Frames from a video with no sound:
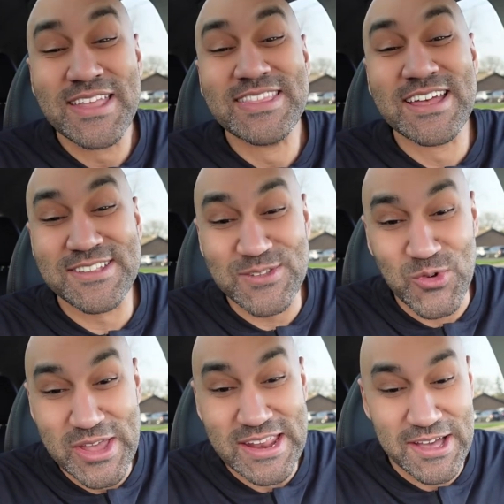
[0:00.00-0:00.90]
the
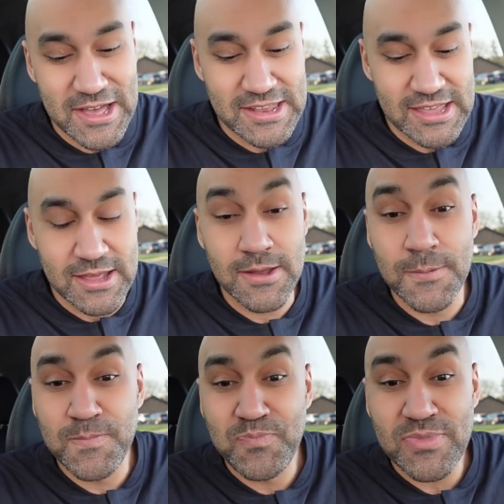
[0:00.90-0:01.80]
sweet onion
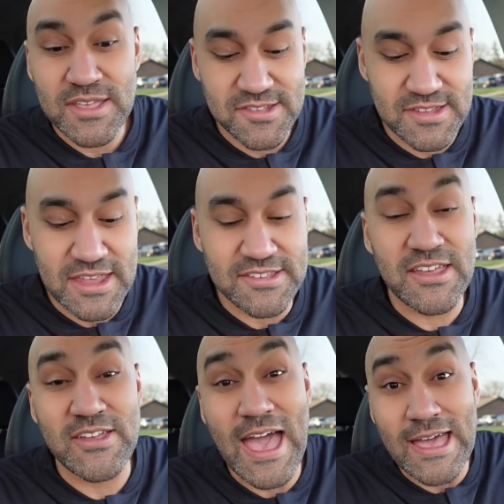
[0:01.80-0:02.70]
steak
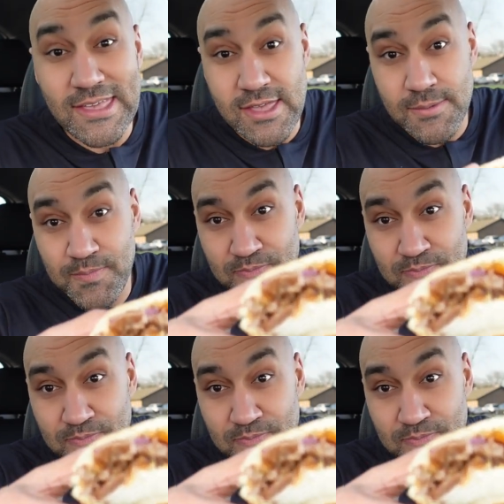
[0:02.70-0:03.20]
teriyaki.